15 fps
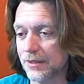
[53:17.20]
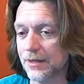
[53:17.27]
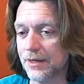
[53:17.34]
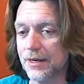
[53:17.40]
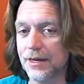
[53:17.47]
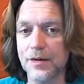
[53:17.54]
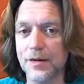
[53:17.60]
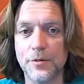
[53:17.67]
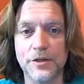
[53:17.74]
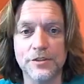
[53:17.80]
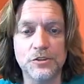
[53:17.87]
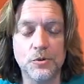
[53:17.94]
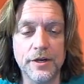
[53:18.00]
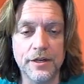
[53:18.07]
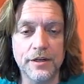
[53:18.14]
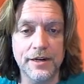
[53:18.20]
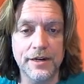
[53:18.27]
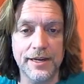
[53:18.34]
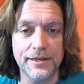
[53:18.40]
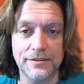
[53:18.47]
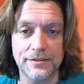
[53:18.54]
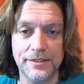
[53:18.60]
Uh, I'm on Twitter
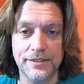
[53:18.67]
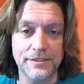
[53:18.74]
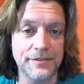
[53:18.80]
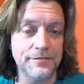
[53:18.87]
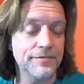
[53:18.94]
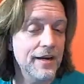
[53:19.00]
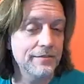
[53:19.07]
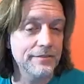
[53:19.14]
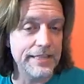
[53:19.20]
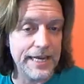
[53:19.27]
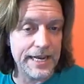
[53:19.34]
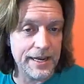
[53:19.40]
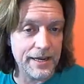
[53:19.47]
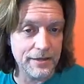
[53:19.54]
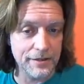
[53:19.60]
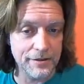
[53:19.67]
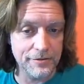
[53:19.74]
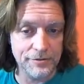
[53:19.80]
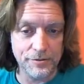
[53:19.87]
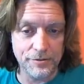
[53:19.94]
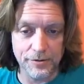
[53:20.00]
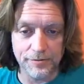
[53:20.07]
as 65Dan
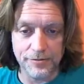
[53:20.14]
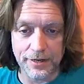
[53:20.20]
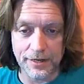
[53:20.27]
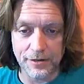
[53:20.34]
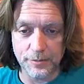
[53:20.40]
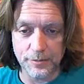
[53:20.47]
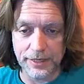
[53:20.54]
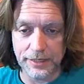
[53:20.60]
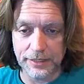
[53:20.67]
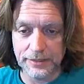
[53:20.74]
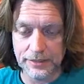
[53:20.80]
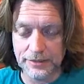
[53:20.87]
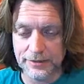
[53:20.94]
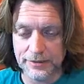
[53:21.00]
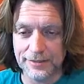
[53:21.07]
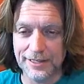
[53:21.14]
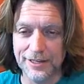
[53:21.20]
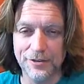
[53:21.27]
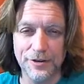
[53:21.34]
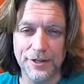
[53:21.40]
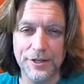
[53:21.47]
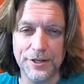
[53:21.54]
if you want to follow me. I
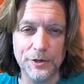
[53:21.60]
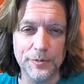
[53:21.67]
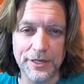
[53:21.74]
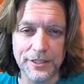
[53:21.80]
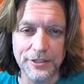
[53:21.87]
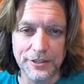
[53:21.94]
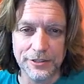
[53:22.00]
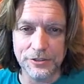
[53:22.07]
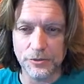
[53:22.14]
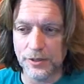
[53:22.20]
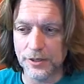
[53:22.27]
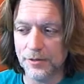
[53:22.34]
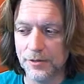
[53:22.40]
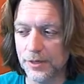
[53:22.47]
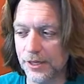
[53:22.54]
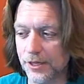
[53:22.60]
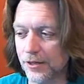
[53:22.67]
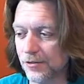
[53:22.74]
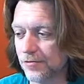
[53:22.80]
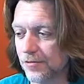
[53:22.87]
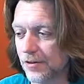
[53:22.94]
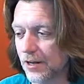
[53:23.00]
don't really do much on Twitter, but you can
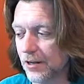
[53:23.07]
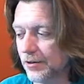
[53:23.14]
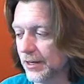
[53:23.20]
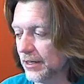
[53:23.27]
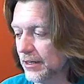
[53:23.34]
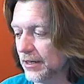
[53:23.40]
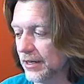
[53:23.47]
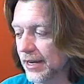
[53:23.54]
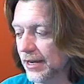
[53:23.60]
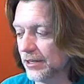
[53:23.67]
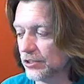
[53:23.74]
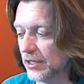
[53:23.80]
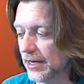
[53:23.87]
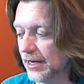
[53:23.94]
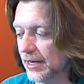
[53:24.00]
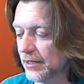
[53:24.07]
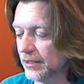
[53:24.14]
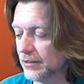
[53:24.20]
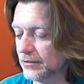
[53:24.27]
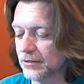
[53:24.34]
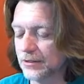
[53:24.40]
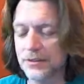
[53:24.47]
follow it. Occasionally I
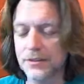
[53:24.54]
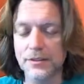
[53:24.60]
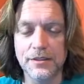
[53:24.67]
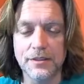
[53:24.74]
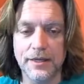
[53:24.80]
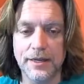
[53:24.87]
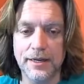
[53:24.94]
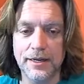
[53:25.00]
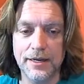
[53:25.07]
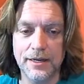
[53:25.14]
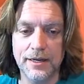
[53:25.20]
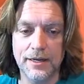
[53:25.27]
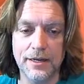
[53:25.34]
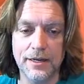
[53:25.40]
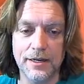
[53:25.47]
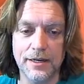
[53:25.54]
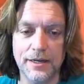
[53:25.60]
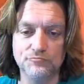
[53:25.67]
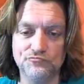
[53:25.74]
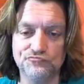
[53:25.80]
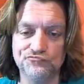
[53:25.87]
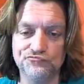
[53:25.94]
do.
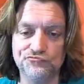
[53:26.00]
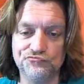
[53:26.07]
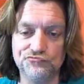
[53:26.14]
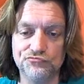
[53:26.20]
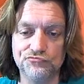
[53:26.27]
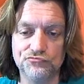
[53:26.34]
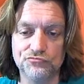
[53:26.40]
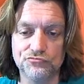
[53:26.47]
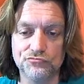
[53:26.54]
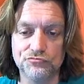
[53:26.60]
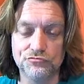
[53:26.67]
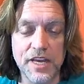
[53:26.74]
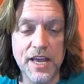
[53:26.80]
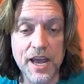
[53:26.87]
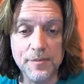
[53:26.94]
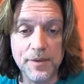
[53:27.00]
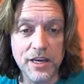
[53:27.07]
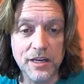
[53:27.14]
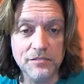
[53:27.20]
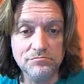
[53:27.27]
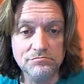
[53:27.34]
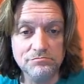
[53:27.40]
Um, yeah,
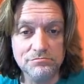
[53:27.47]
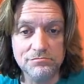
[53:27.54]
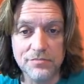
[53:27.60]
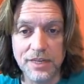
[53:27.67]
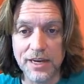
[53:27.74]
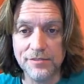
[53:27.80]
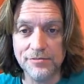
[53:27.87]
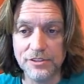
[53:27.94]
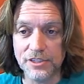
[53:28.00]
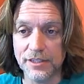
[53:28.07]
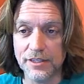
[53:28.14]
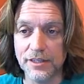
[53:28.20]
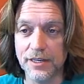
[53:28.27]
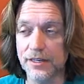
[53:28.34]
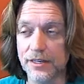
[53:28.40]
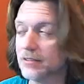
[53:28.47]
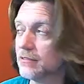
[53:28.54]
man life is good.